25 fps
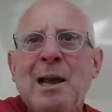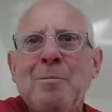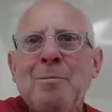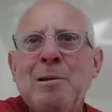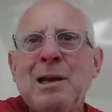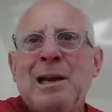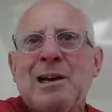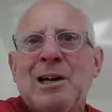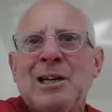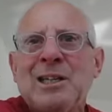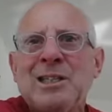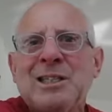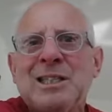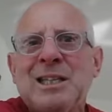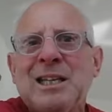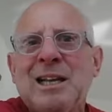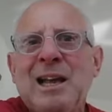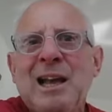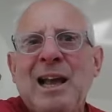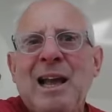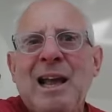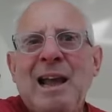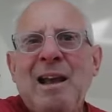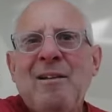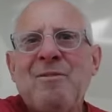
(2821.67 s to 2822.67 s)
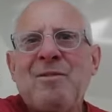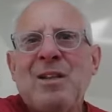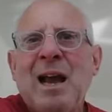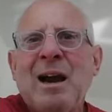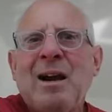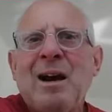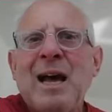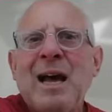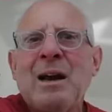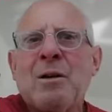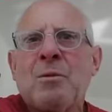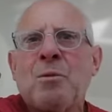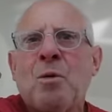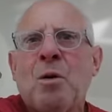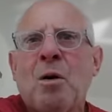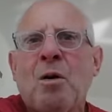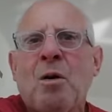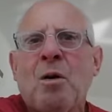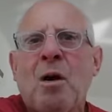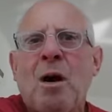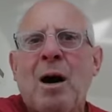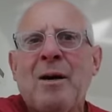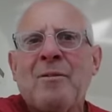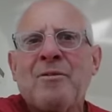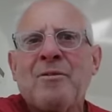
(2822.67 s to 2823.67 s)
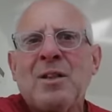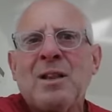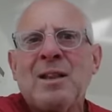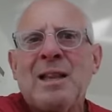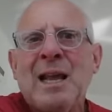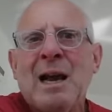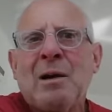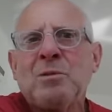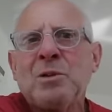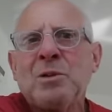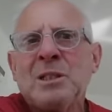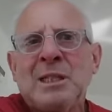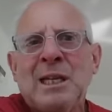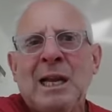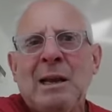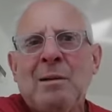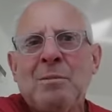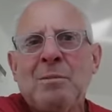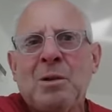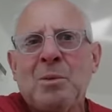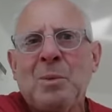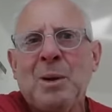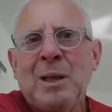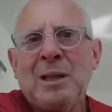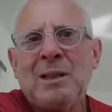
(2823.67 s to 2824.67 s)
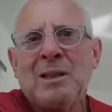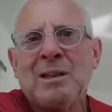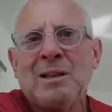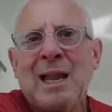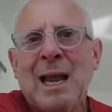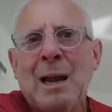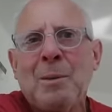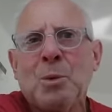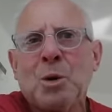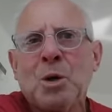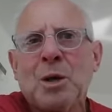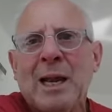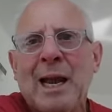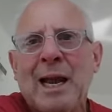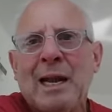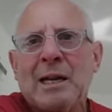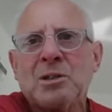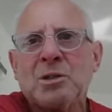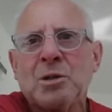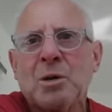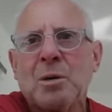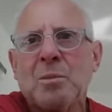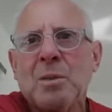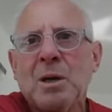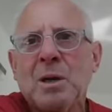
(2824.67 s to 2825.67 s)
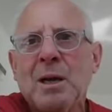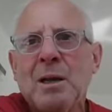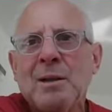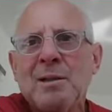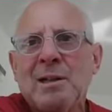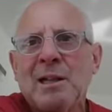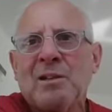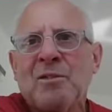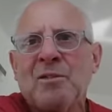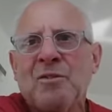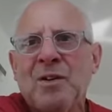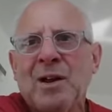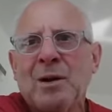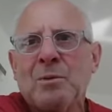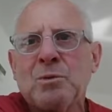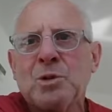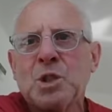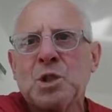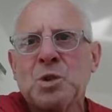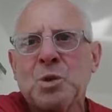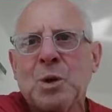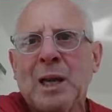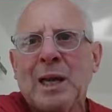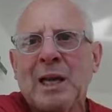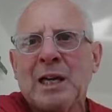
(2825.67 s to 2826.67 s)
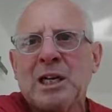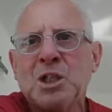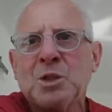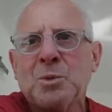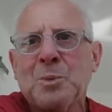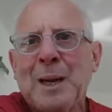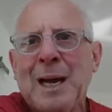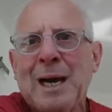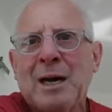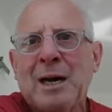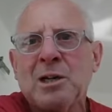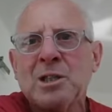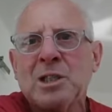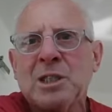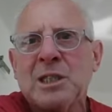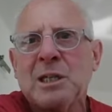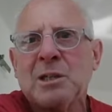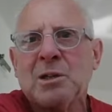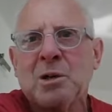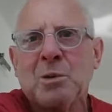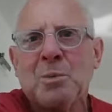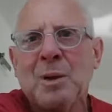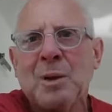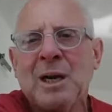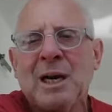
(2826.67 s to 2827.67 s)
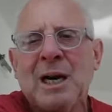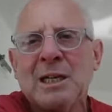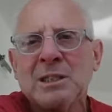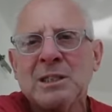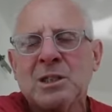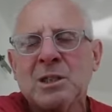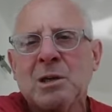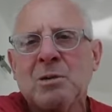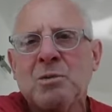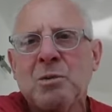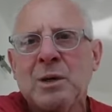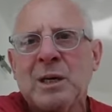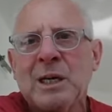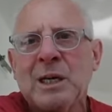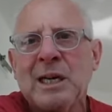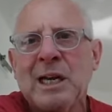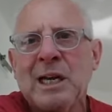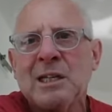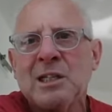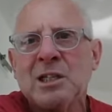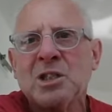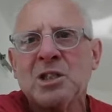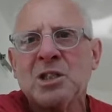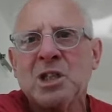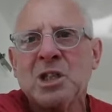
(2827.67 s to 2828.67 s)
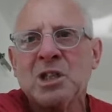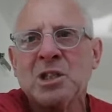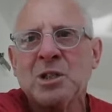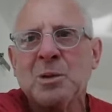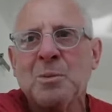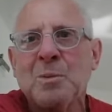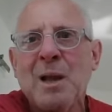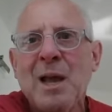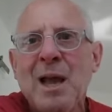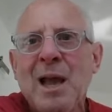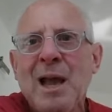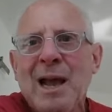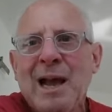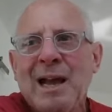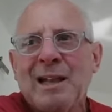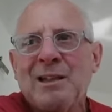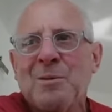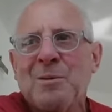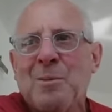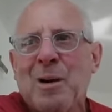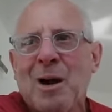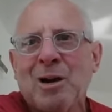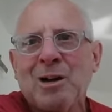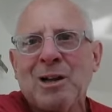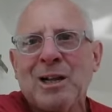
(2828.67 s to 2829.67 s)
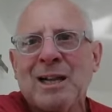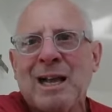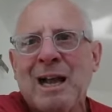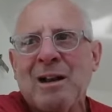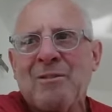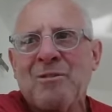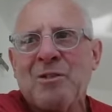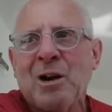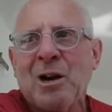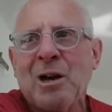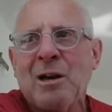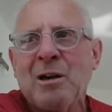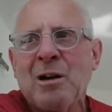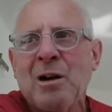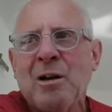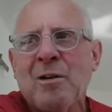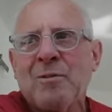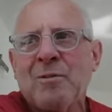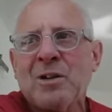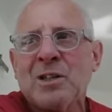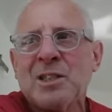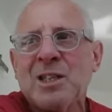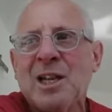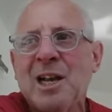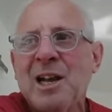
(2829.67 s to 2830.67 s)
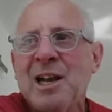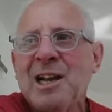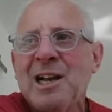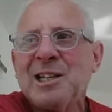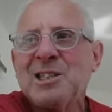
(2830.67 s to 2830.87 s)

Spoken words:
Because if they let it roll off, that was deemed to be the taper tantrum. If the Fed was shrinking its balance sheet, there'd be less liquidity in the system and the market got very nervous.